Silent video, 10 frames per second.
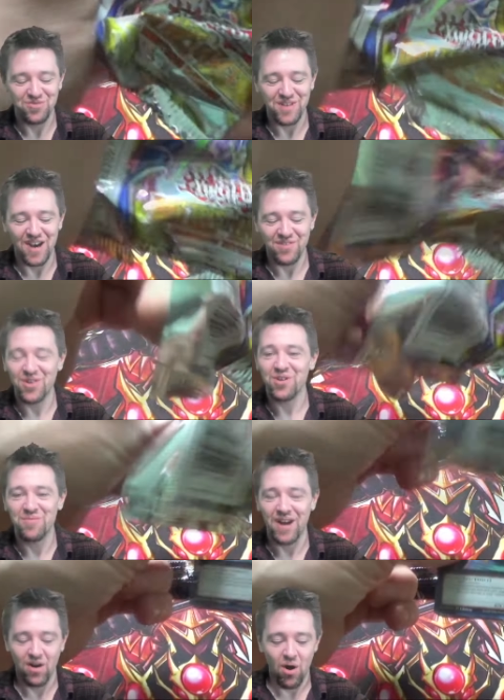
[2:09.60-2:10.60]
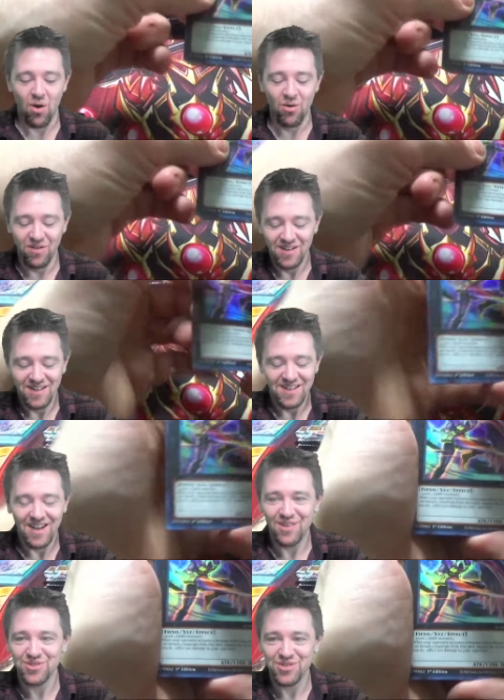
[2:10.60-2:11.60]
me off. You heard my oh? I
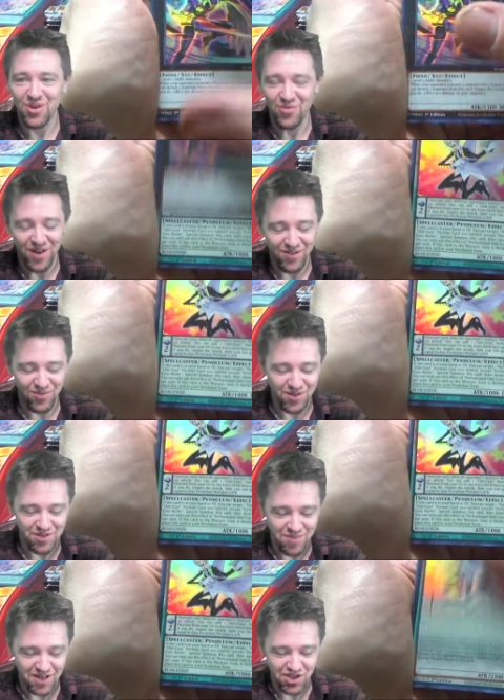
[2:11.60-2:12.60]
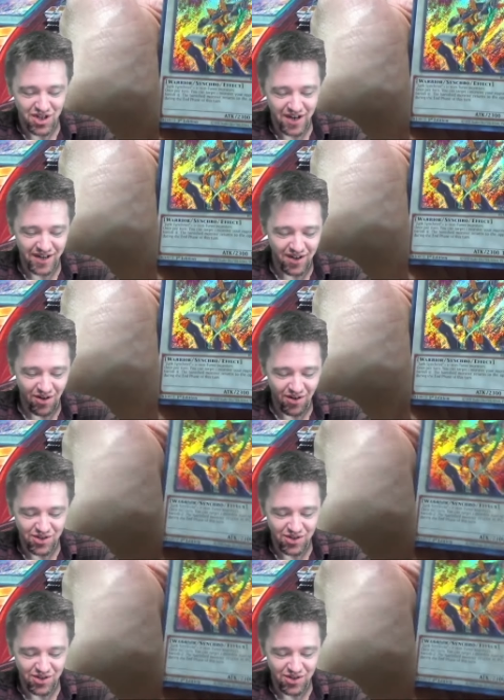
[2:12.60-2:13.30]
was so ready for it to be a shiny card.